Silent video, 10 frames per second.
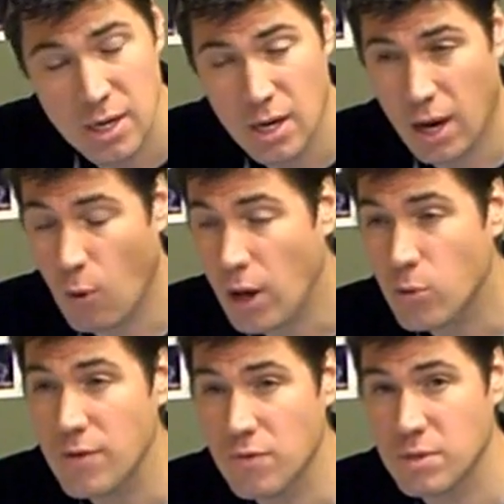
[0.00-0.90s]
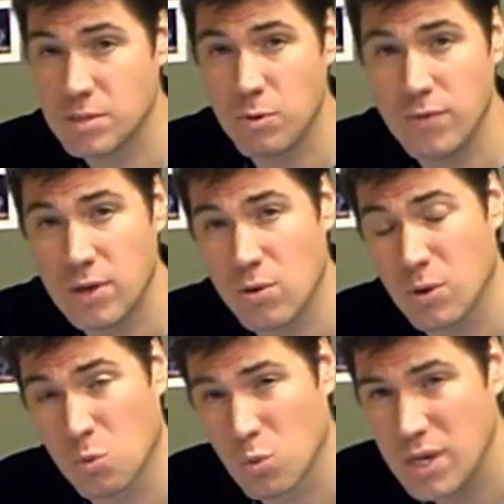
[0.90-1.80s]
I walk away from this movie
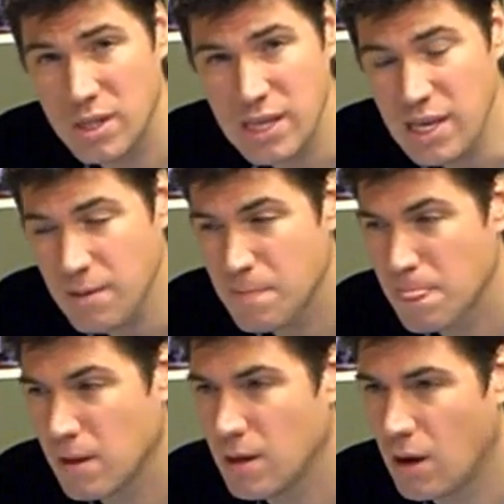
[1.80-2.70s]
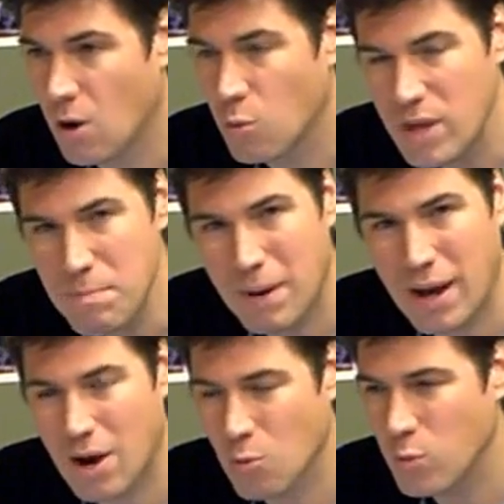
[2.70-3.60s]
going, really? Are we,
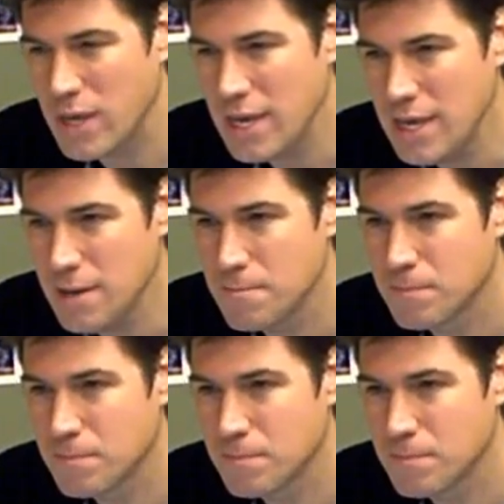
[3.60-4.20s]
are we